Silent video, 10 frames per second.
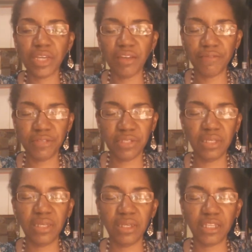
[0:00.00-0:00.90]
I have
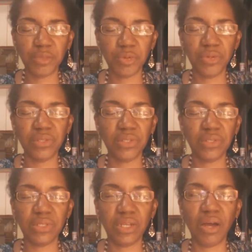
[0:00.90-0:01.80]
seen
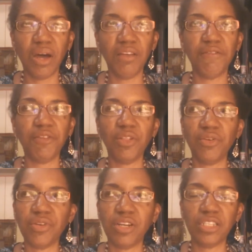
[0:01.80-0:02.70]
experiences that I feel are
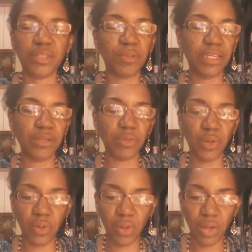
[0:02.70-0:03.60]
not
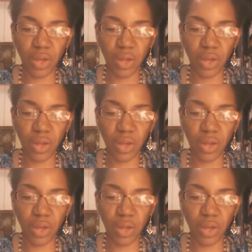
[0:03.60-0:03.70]
explainable